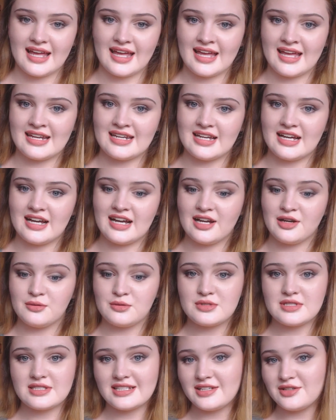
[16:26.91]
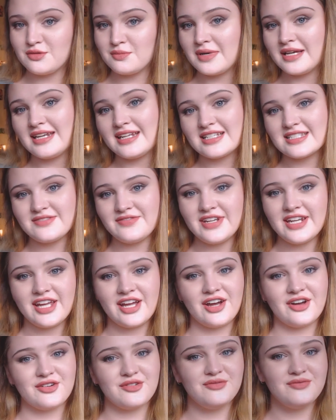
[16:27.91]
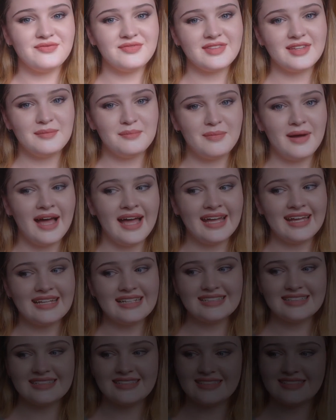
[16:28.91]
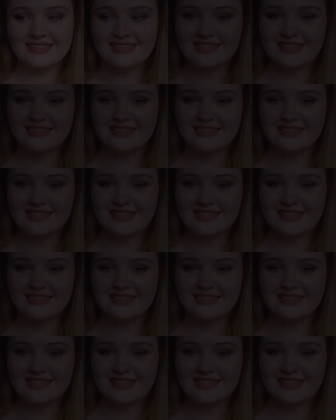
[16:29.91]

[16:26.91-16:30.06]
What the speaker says: and I will see you in my next video. Bye!